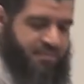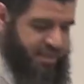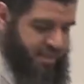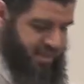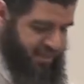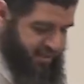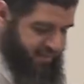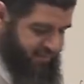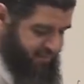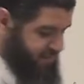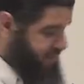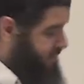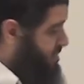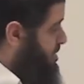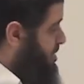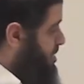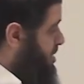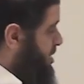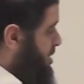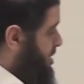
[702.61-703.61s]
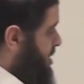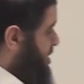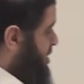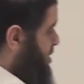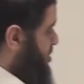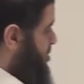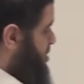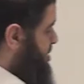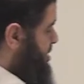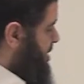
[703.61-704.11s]
have a
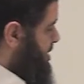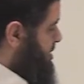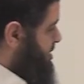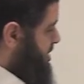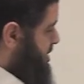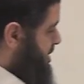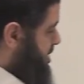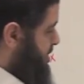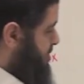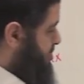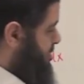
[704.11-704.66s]
good idea